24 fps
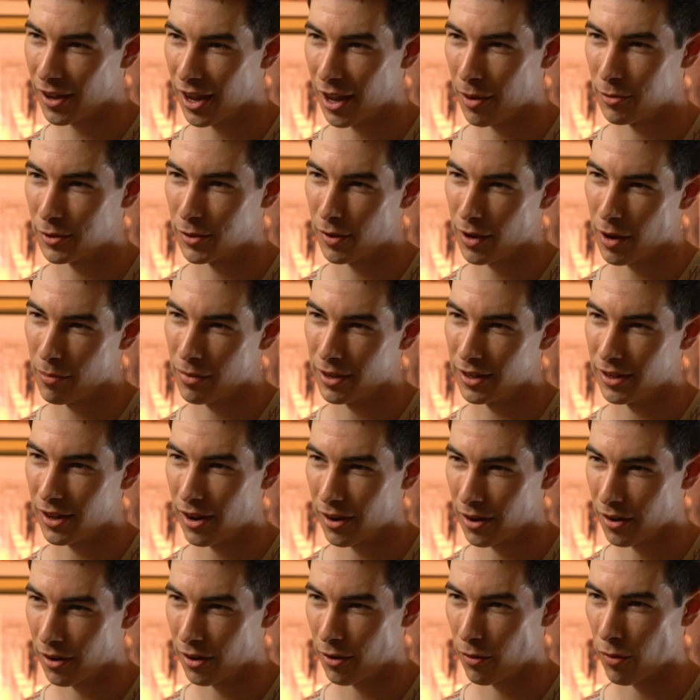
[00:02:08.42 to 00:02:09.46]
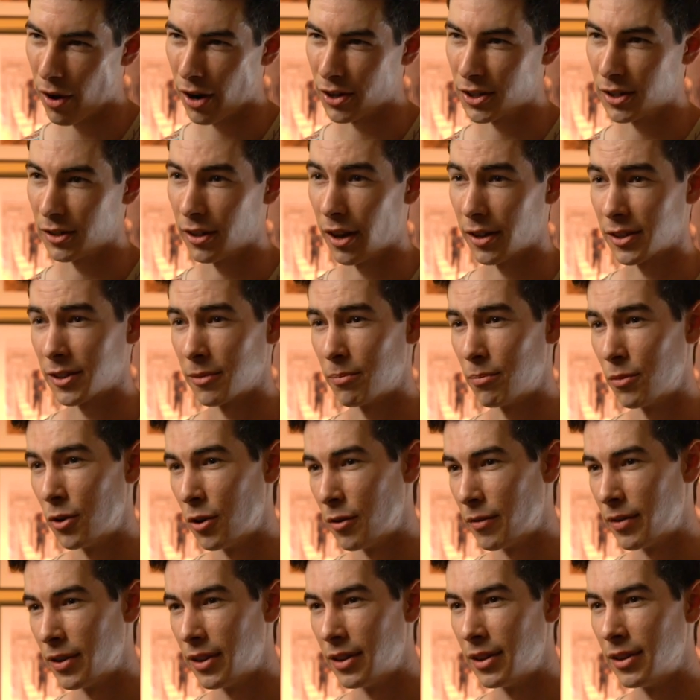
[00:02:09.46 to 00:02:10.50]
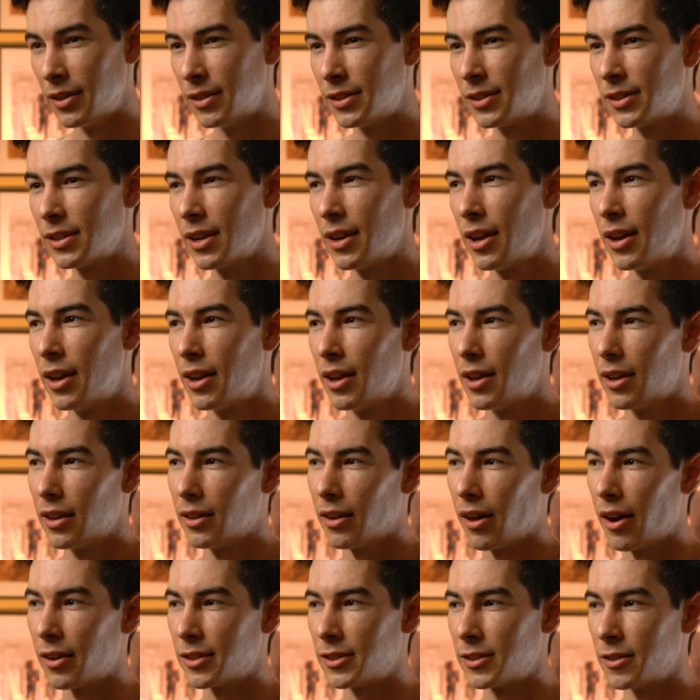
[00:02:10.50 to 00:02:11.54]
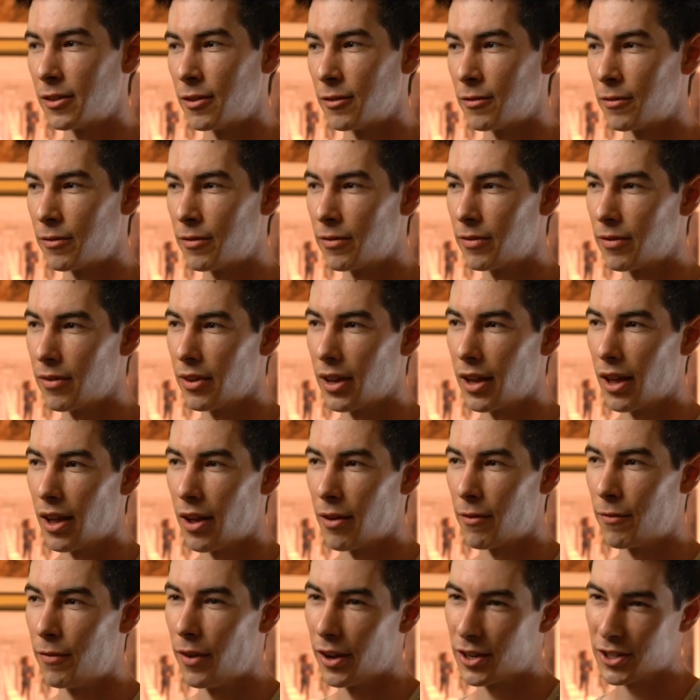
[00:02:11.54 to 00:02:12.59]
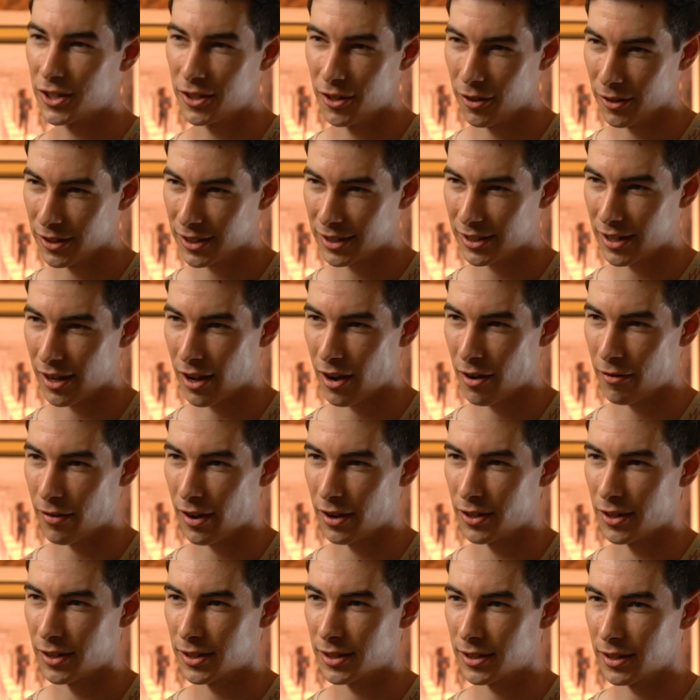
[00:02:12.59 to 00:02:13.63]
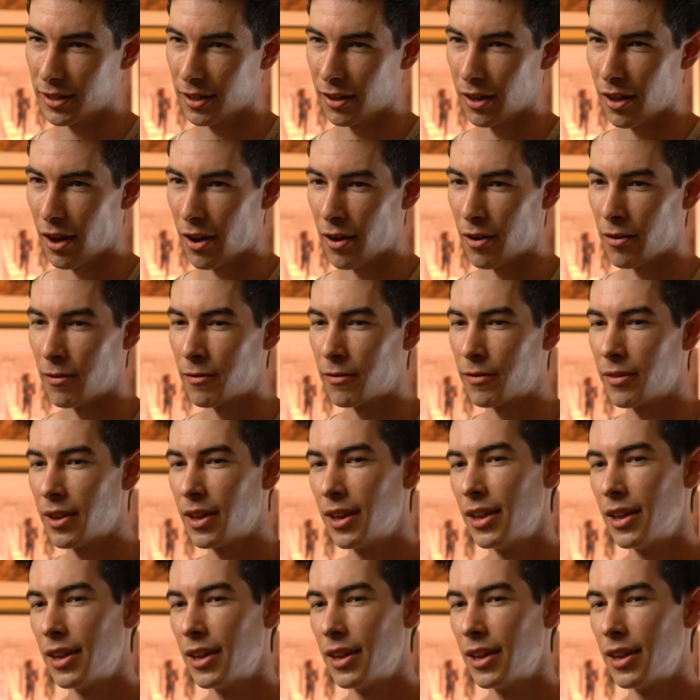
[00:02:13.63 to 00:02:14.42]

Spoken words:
games when I've been younger, watching lots of movies, lots of fictional stuff. I just love